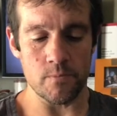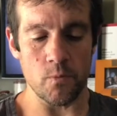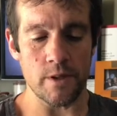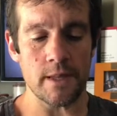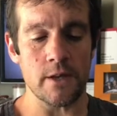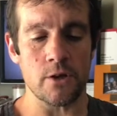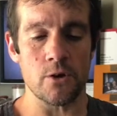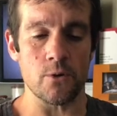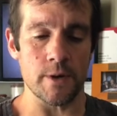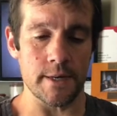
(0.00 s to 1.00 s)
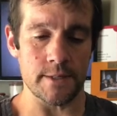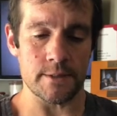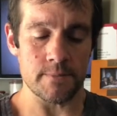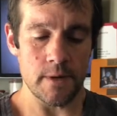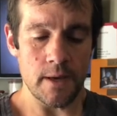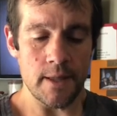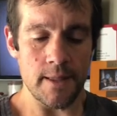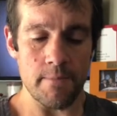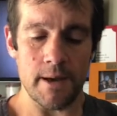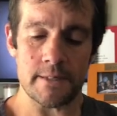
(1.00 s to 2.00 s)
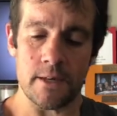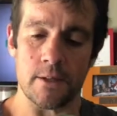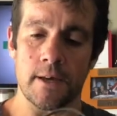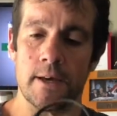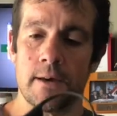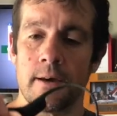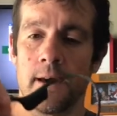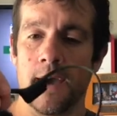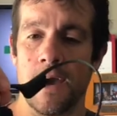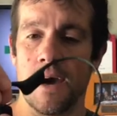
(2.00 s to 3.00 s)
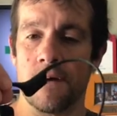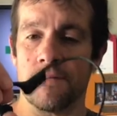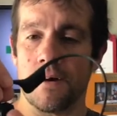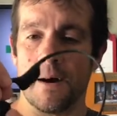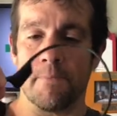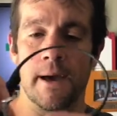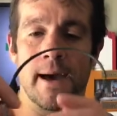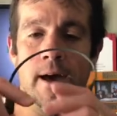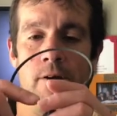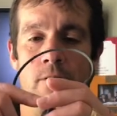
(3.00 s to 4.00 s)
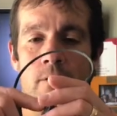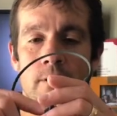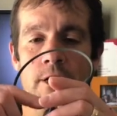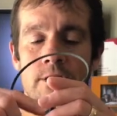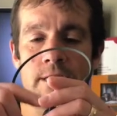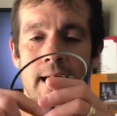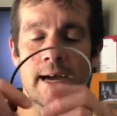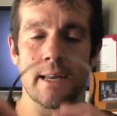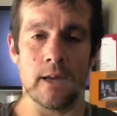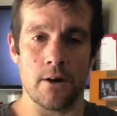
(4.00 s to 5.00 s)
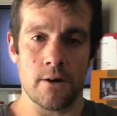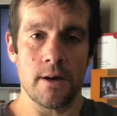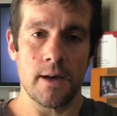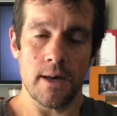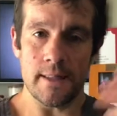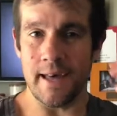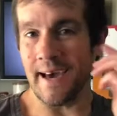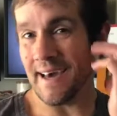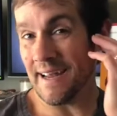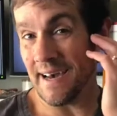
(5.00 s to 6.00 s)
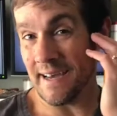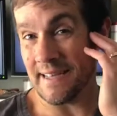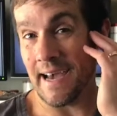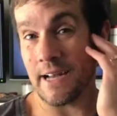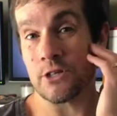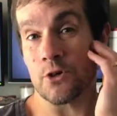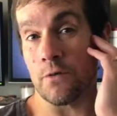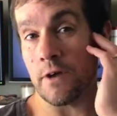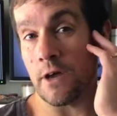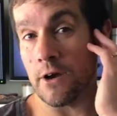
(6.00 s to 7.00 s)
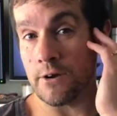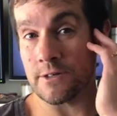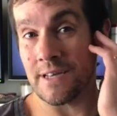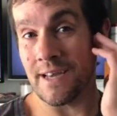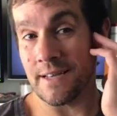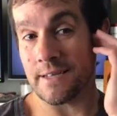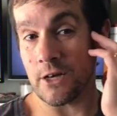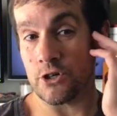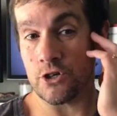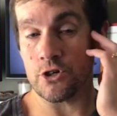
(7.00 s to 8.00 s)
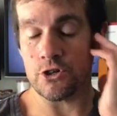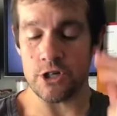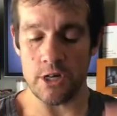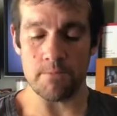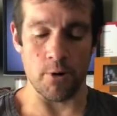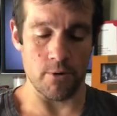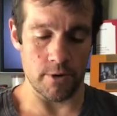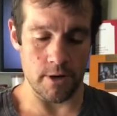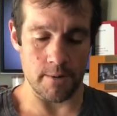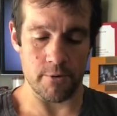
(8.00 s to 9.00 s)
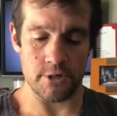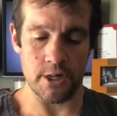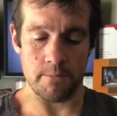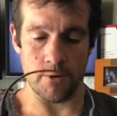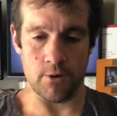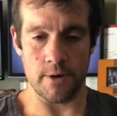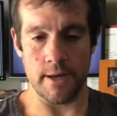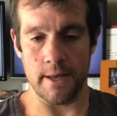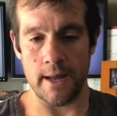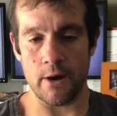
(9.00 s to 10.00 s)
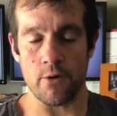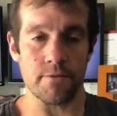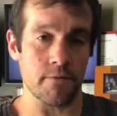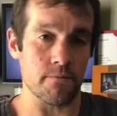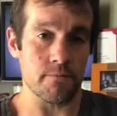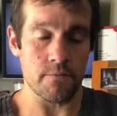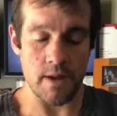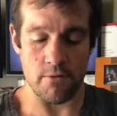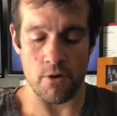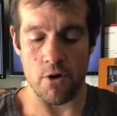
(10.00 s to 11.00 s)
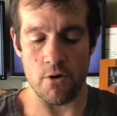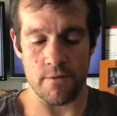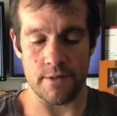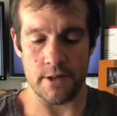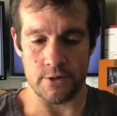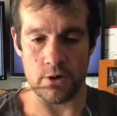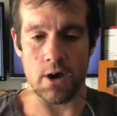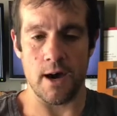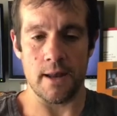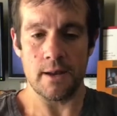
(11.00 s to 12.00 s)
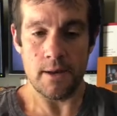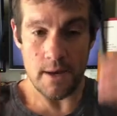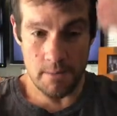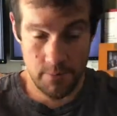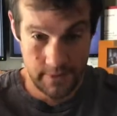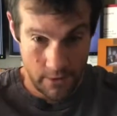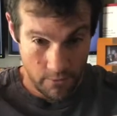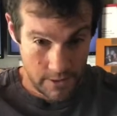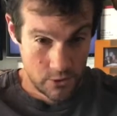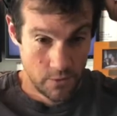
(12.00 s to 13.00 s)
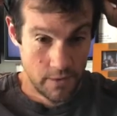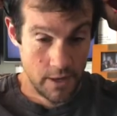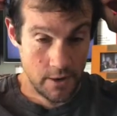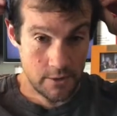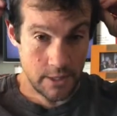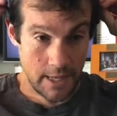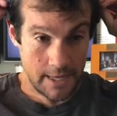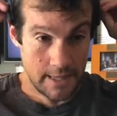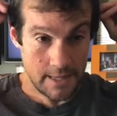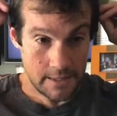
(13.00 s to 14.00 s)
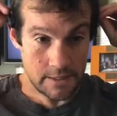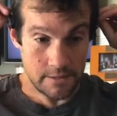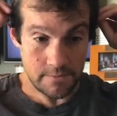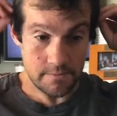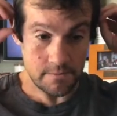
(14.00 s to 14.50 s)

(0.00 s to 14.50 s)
what they do is they basically have a pad on each side here that attaches over your ears and touches your cheekbone, your upper cheekbone. And I don't know if you've never heard of these or not, but they rest over your ears like this.